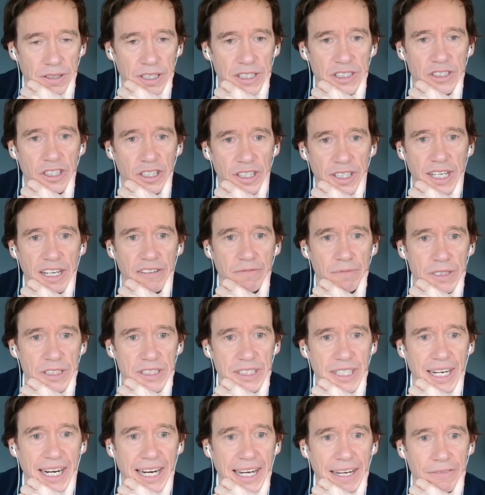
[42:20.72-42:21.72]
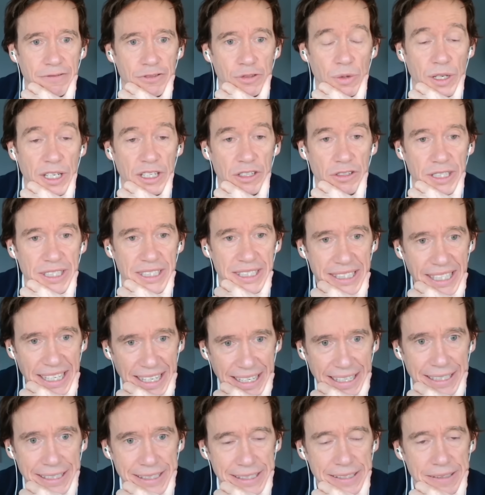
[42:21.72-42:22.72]
right? So the government's going to have to increase
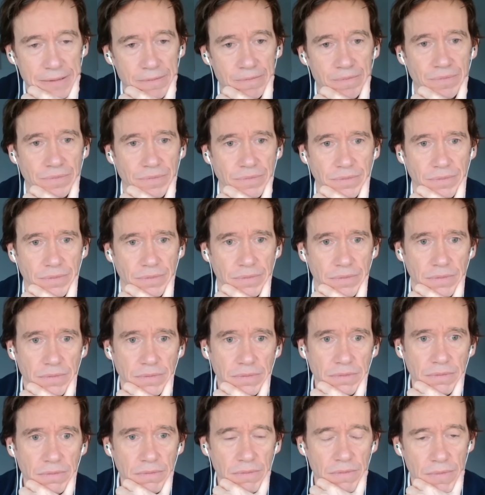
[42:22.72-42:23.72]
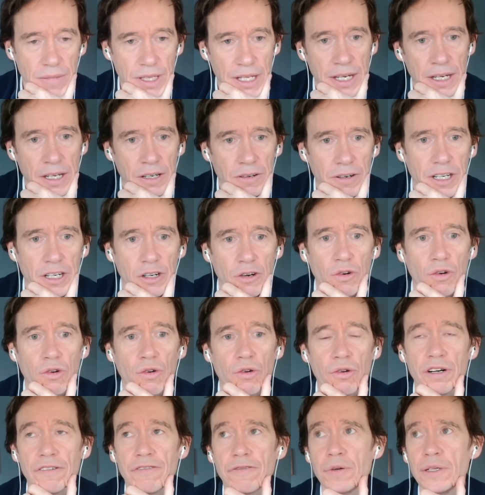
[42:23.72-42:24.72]
tax, right?
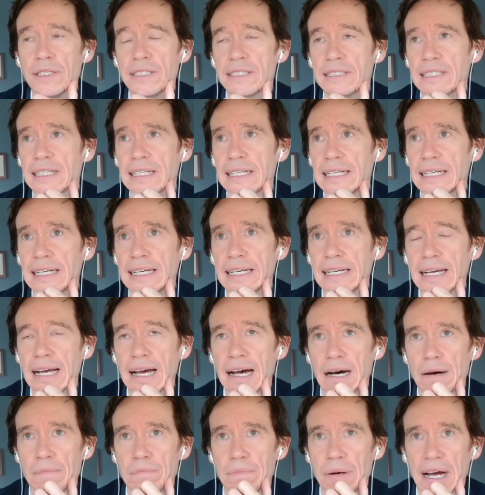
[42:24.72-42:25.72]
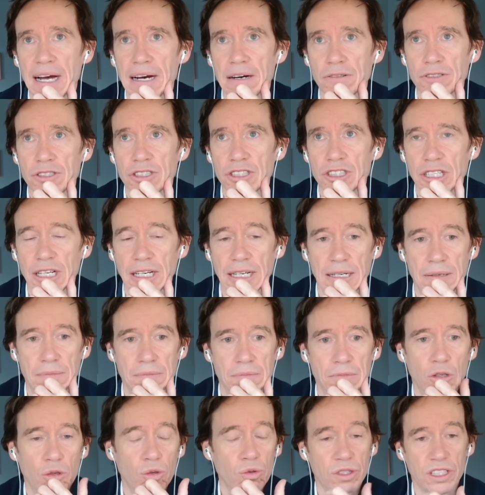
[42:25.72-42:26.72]
Or if we're thinking about
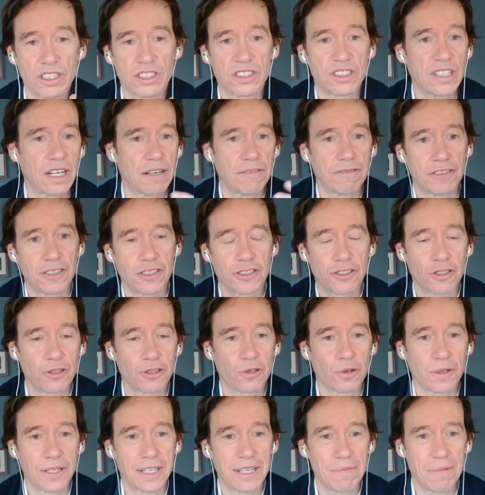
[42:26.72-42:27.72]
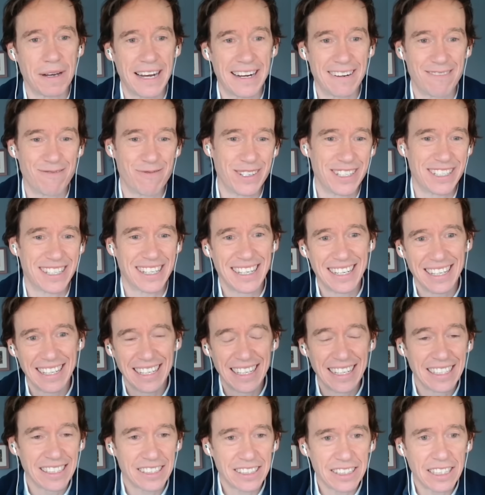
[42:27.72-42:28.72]
all the stuff that you're talking about with
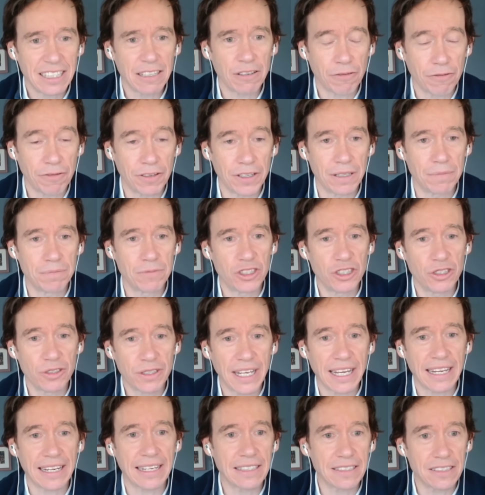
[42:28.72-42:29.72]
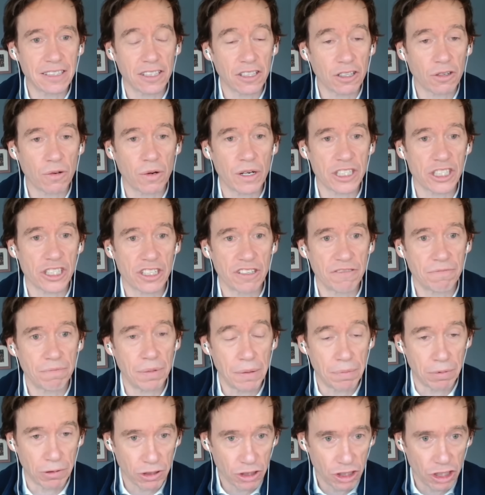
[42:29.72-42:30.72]
steel firms, you're getting to the question of
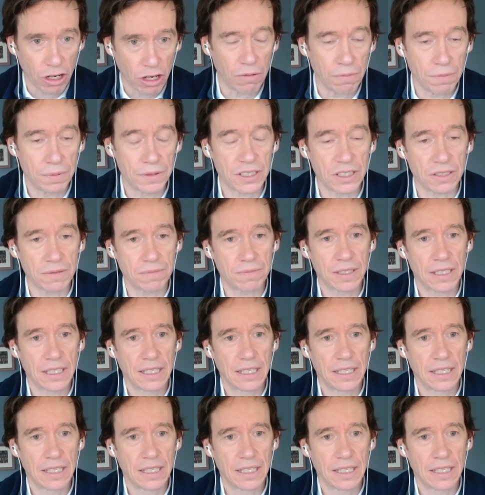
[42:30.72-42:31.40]
people's jobs.